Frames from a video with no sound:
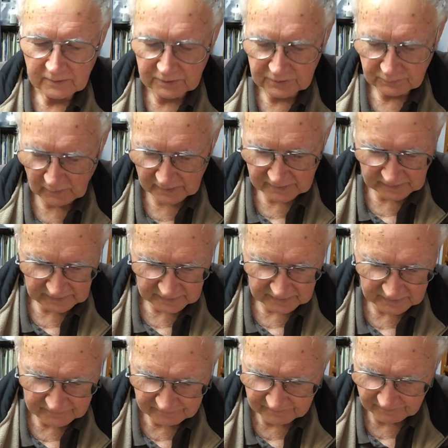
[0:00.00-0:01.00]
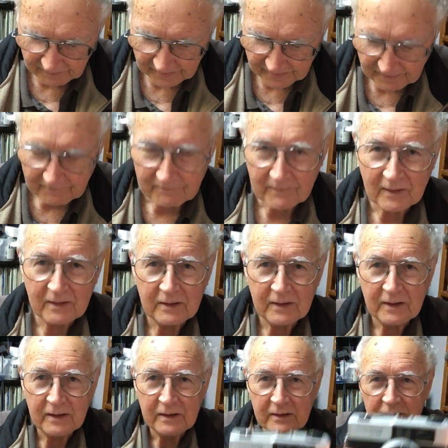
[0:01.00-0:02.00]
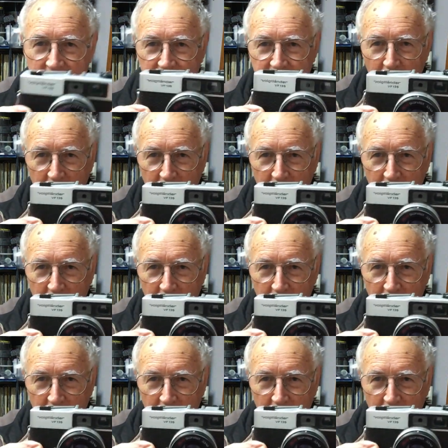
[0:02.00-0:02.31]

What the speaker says: This one here, the